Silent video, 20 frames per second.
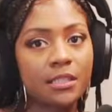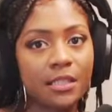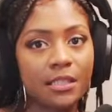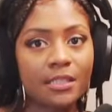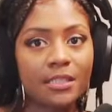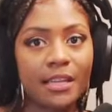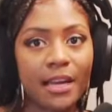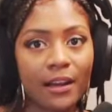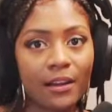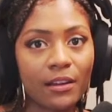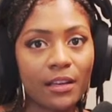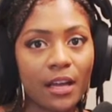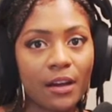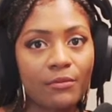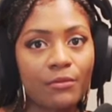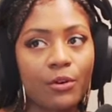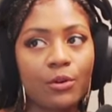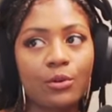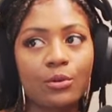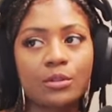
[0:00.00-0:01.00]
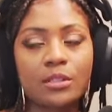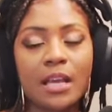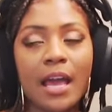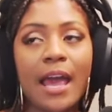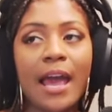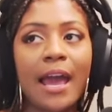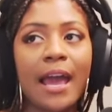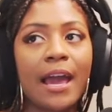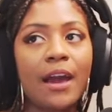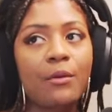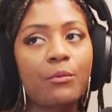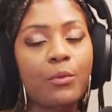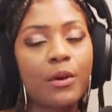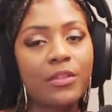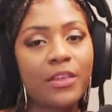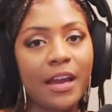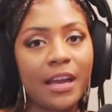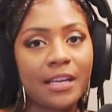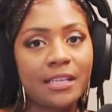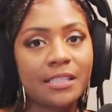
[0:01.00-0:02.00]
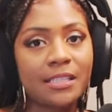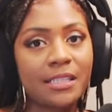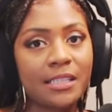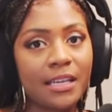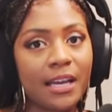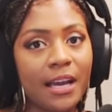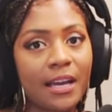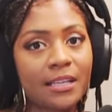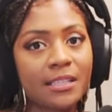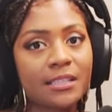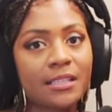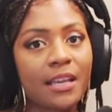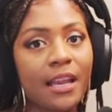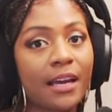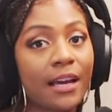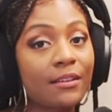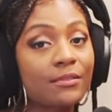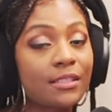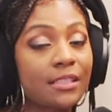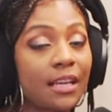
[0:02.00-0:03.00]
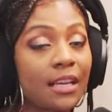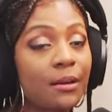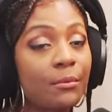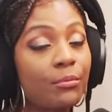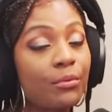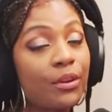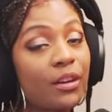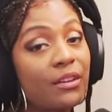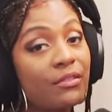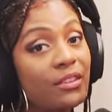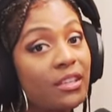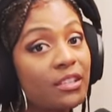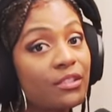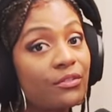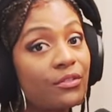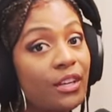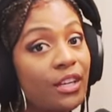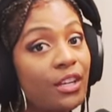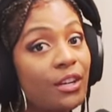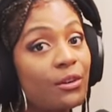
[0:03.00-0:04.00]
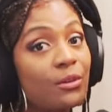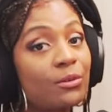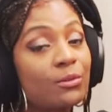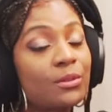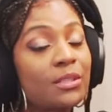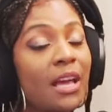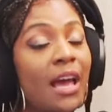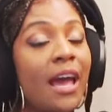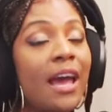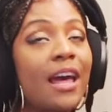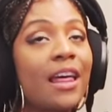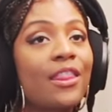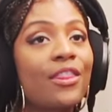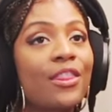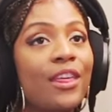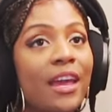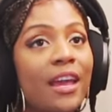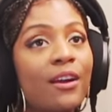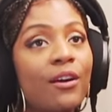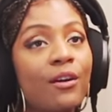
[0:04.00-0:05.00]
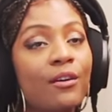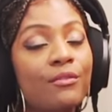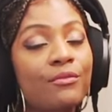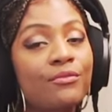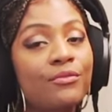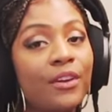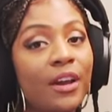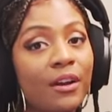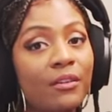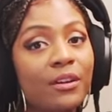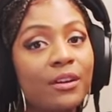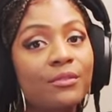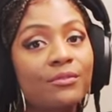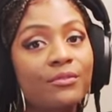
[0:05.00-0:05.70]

the sound levels and with ACX, like I've said in previous videos, they are very,